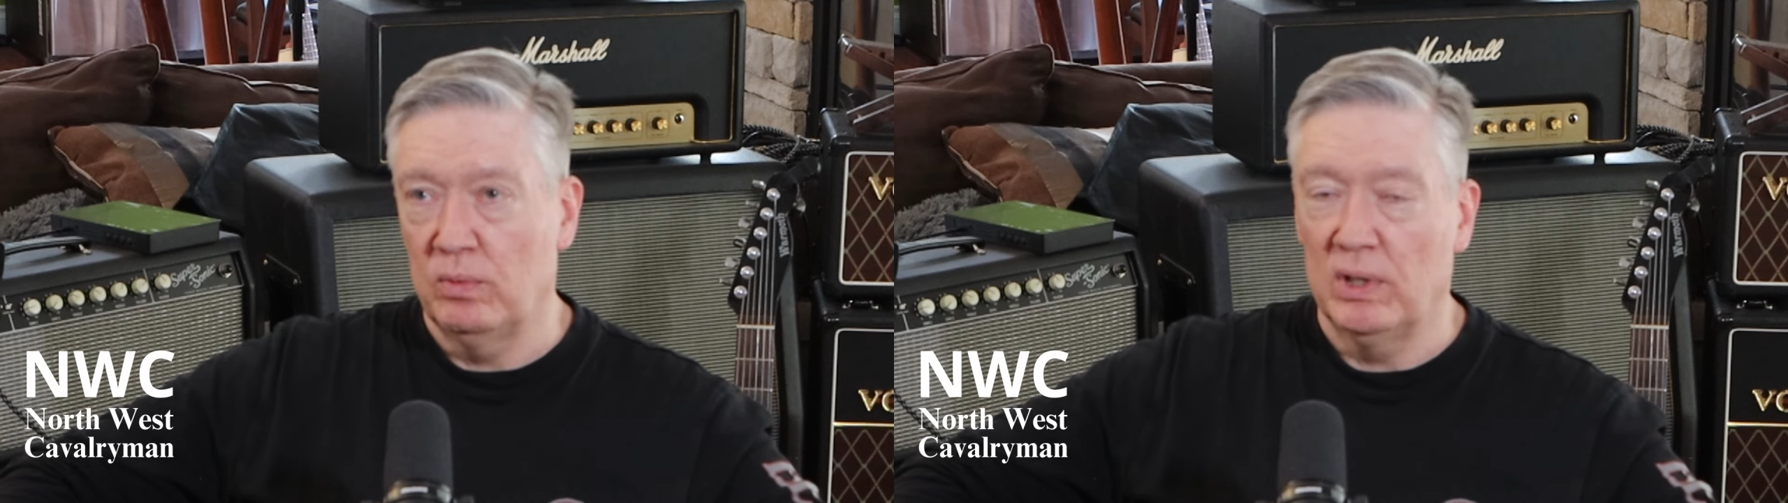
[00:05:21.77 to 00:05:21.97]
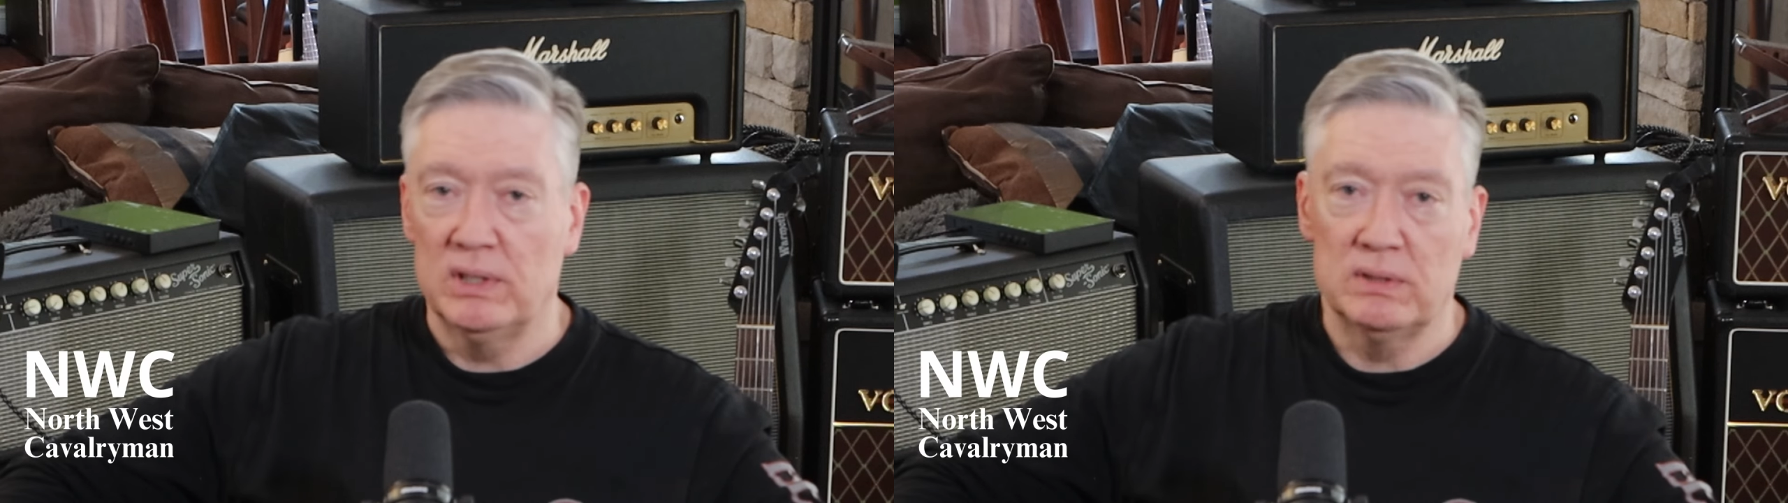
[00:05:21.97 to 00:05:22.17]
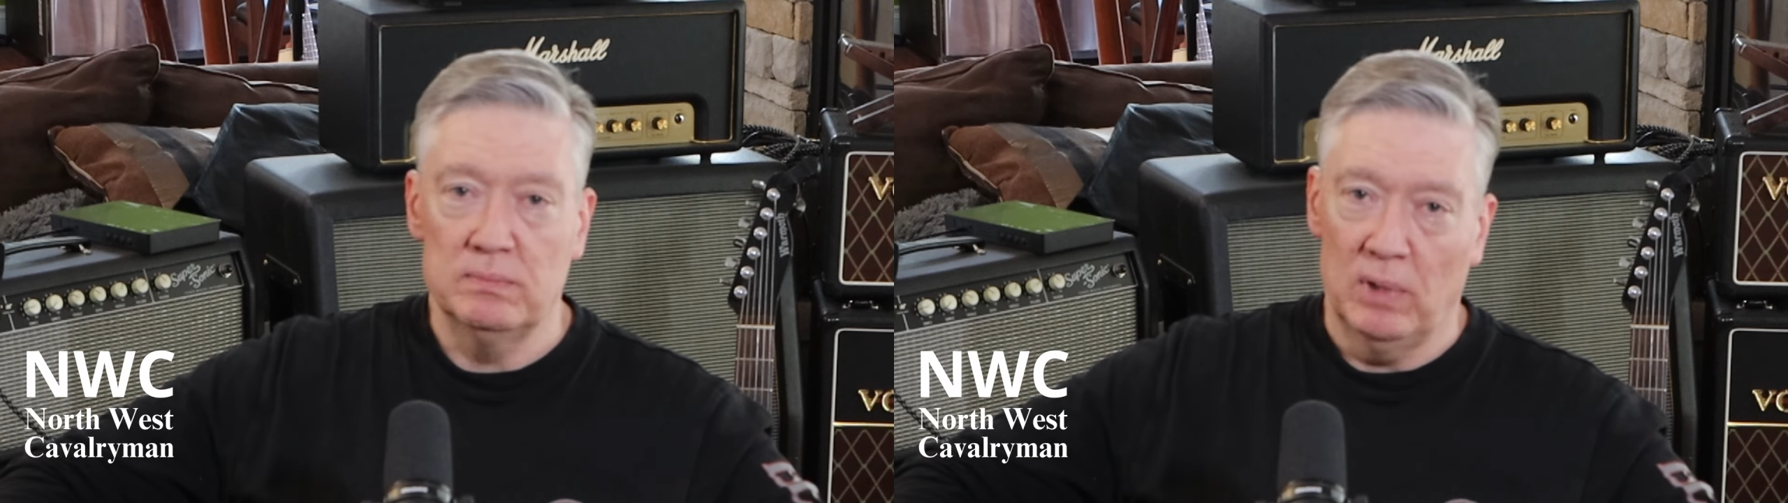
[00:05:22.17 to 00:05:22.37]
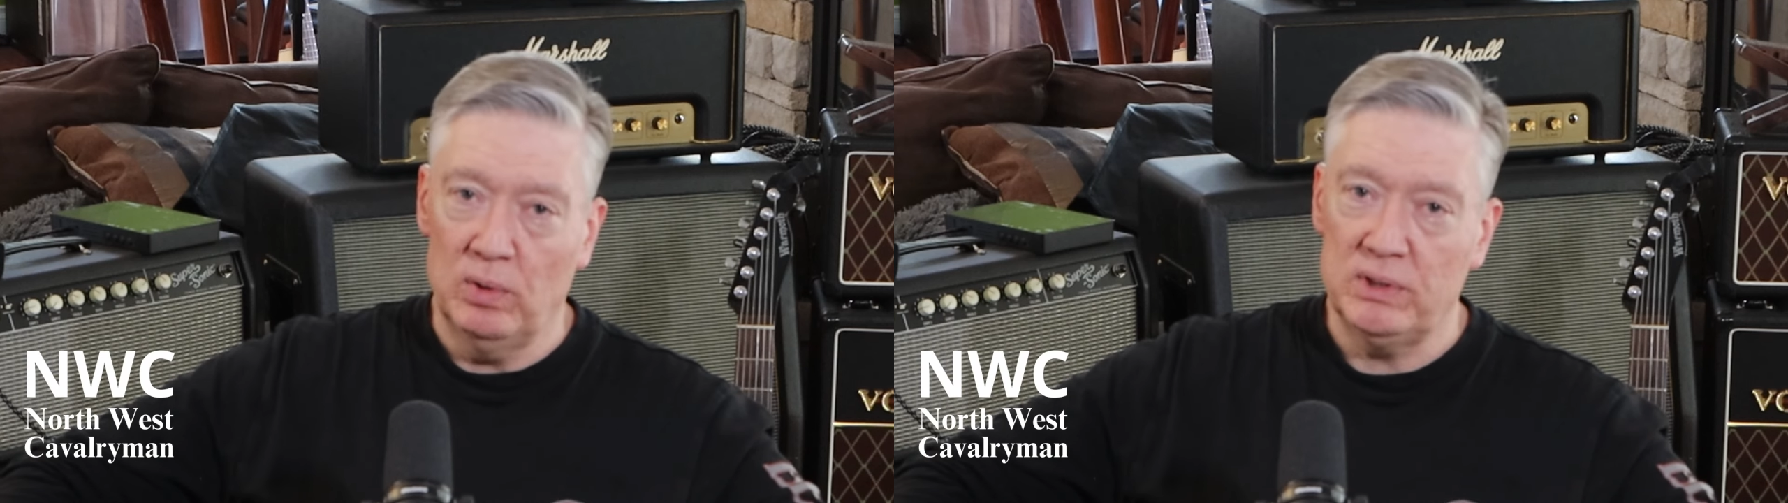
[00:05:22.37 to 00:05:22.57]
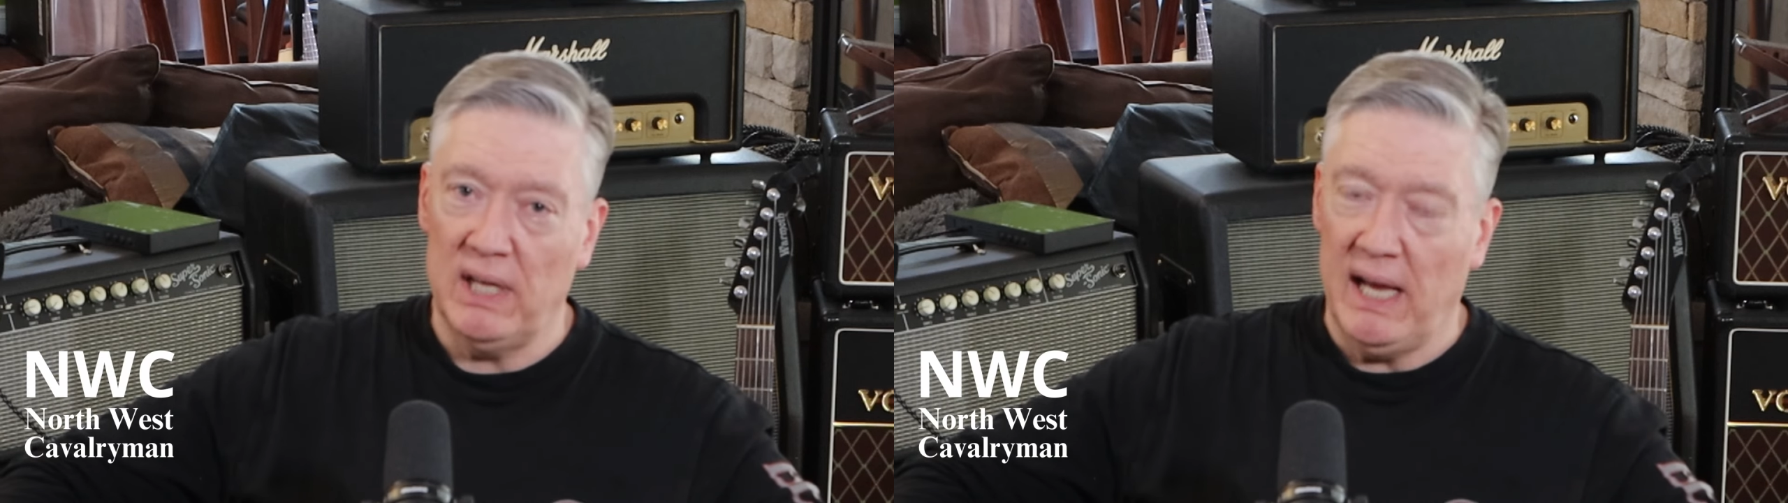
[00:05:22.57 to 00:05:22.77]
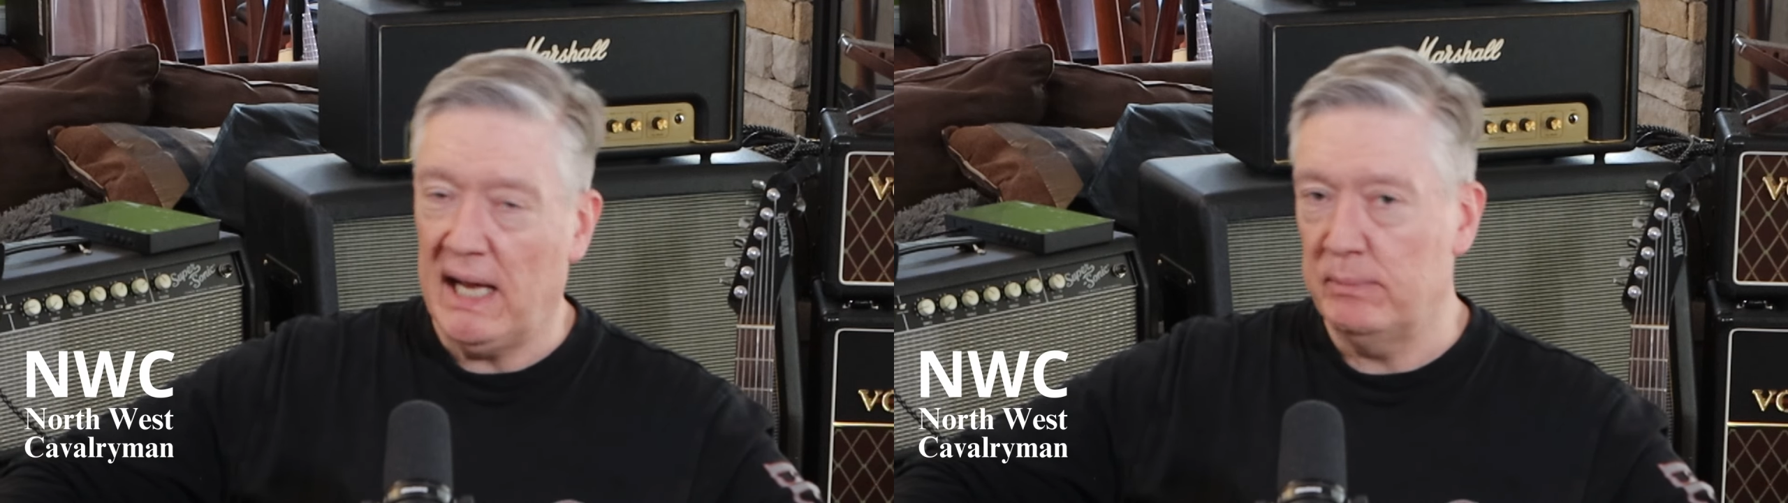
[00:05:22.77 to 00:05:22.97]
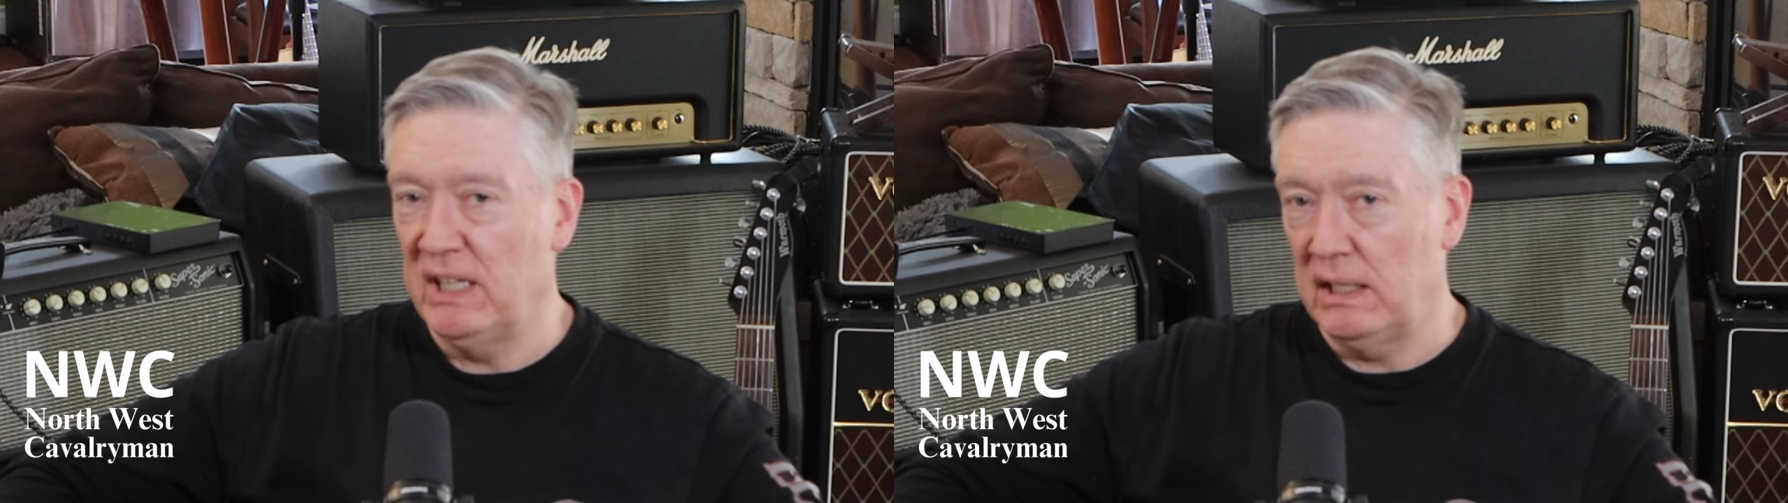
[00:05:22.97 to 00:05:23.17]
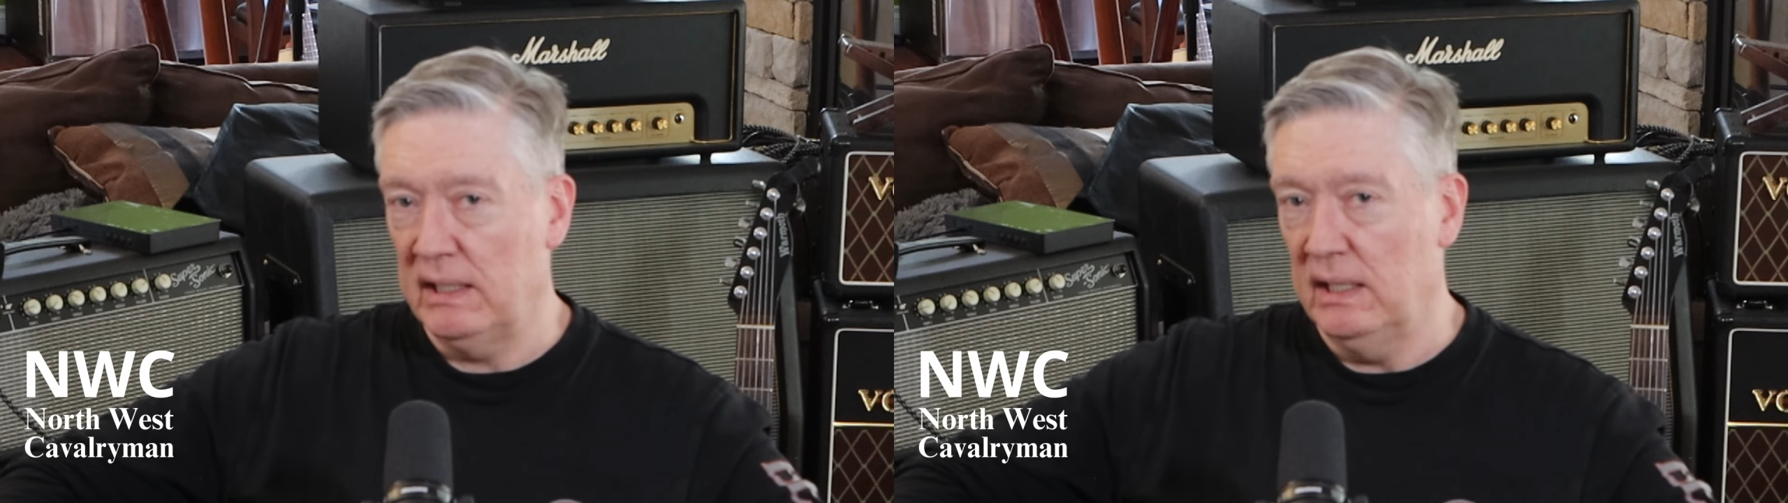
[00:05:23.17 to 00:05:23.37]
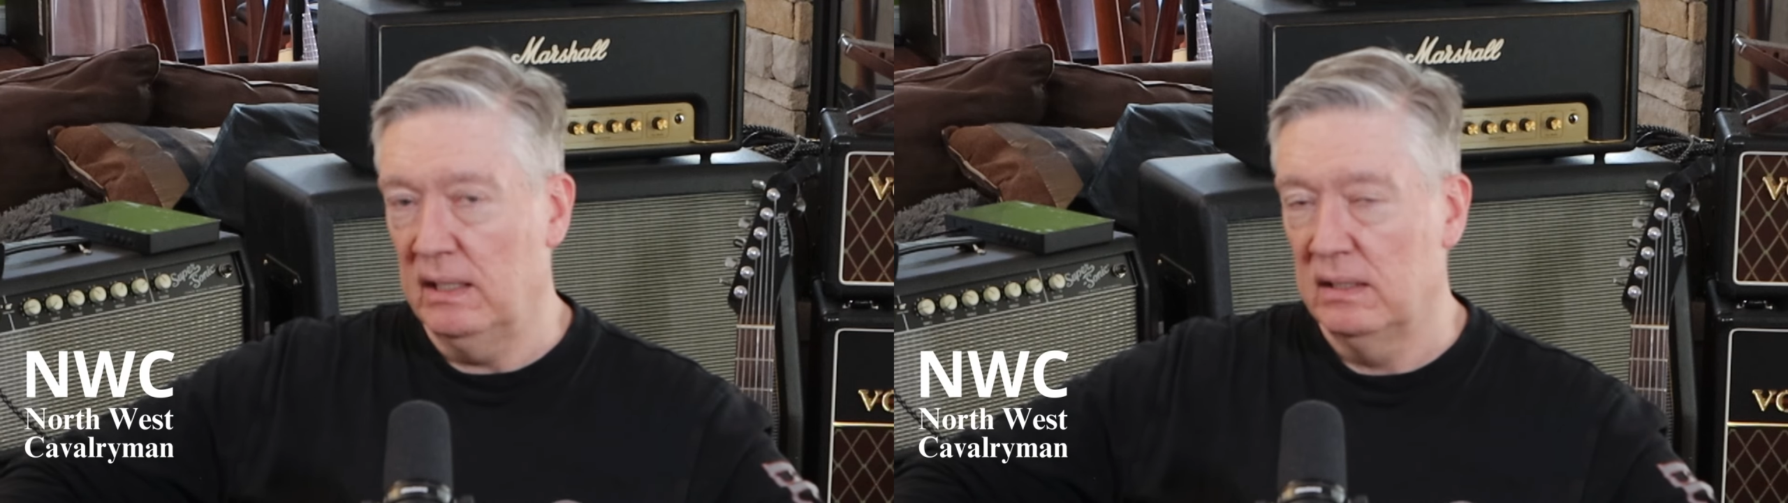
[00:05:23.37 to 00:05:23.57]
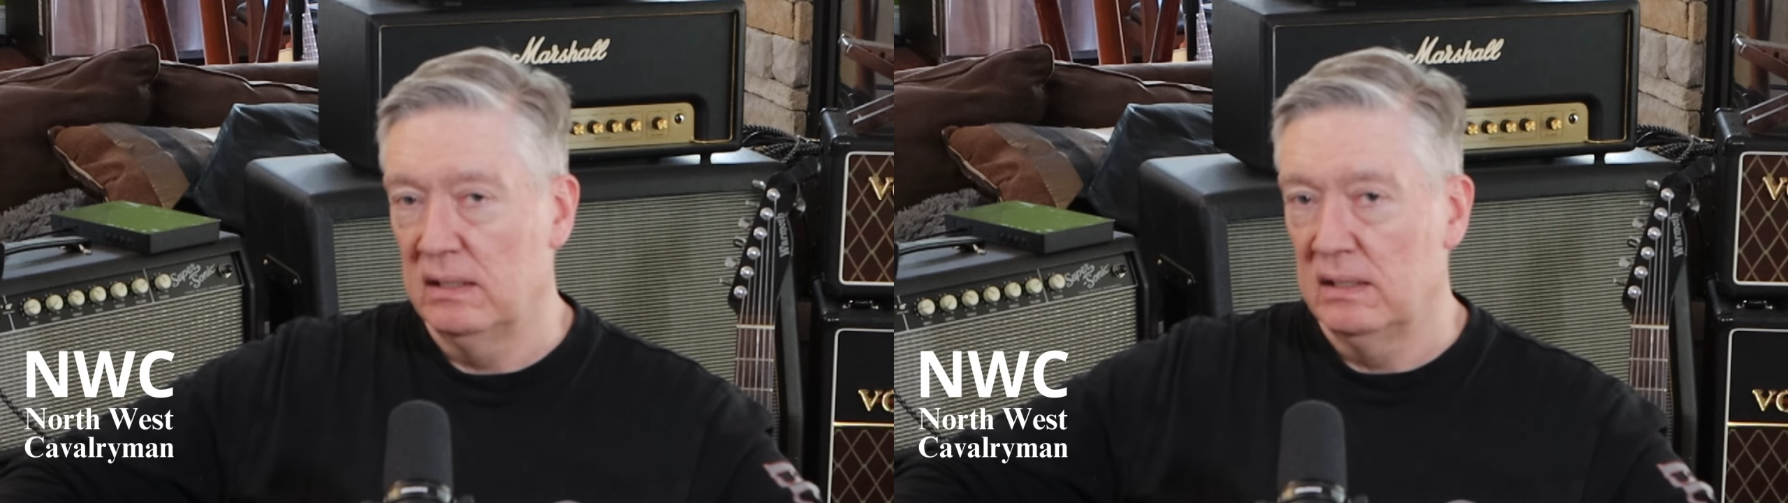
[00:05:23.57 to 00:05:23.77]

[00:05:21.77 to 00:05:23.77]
was most adamantly